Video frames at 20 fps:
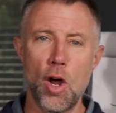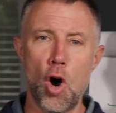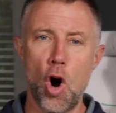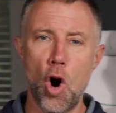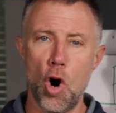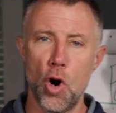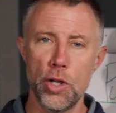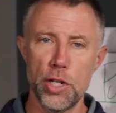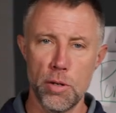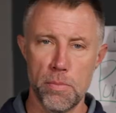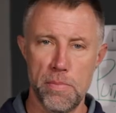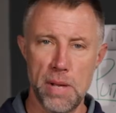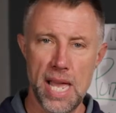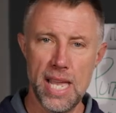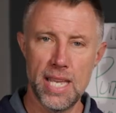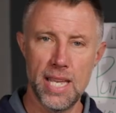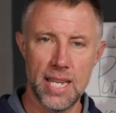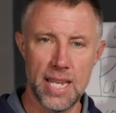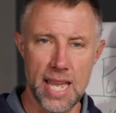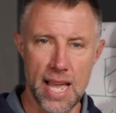all your
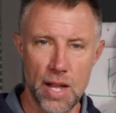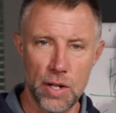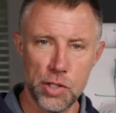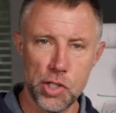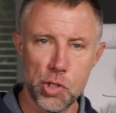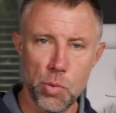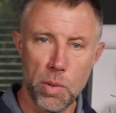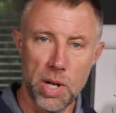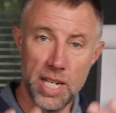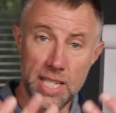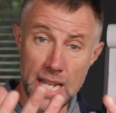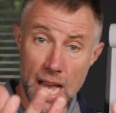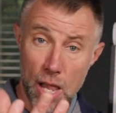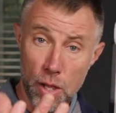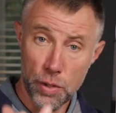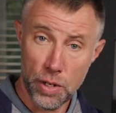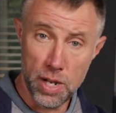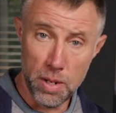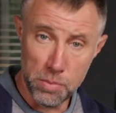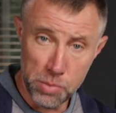bank accounts so when a
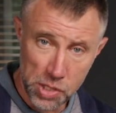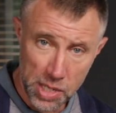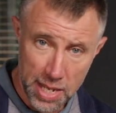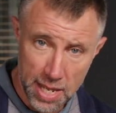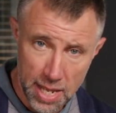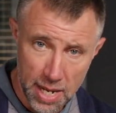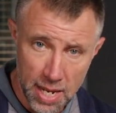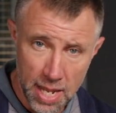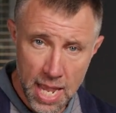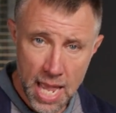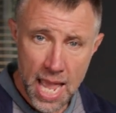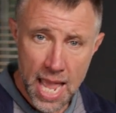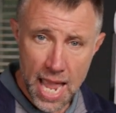dollar comes in,